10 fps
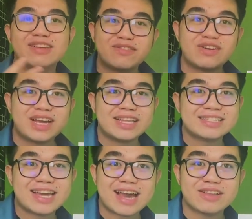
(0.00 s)

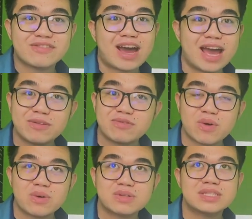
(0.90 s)
different kind of
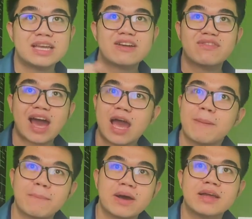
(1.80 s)
iPhones. They have
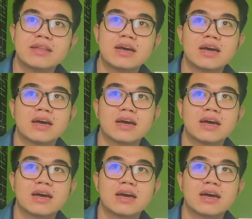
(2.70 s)
iPad,